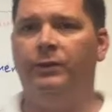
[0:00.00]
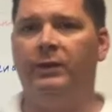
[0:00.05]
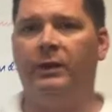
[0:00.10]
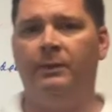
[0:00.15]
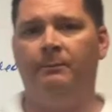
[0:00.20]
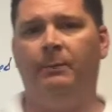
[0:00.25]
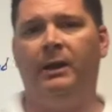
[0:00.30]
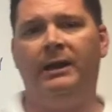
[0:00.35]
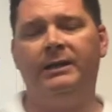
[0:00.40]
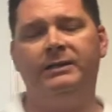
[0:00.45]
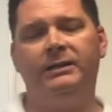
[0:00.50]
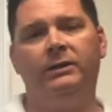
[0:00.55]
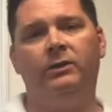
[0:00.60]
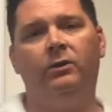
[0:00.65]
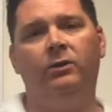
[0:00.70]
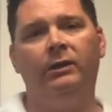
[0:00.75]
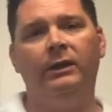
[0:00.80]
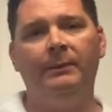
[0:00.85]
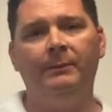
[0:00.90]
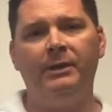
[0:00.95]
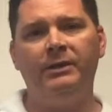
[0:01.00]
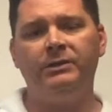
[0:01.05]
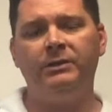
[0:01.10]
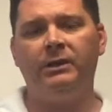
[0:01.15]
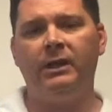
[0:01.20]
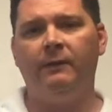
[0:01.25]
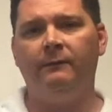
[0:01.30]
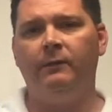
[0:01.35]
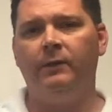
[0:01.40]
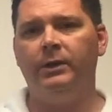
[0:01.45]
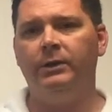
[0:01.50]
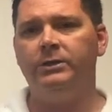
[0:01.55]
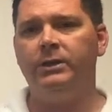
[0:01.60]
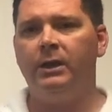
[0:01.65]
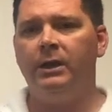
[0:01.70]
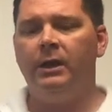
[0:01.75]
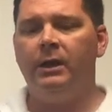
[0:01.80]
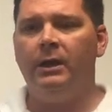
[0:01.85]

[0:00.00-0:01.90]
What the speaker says: the combined single limits coverage,